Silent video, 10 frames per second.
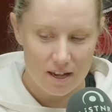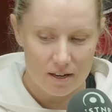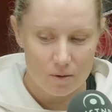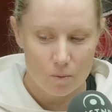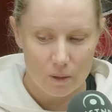
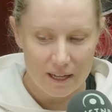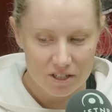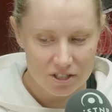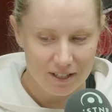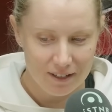And we
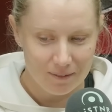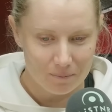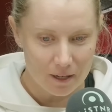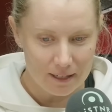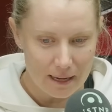actually,
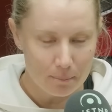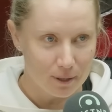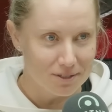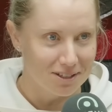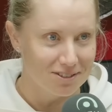like, in our
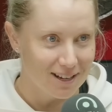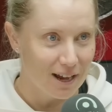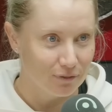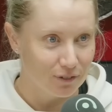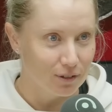preseason
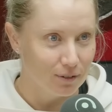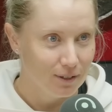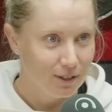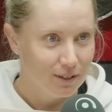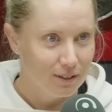have to
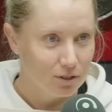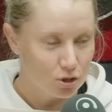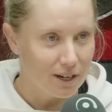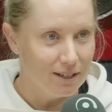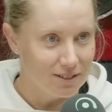
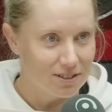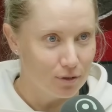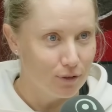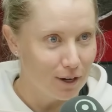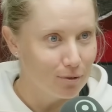train
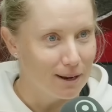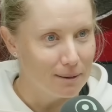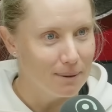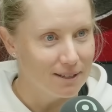yourself how to run in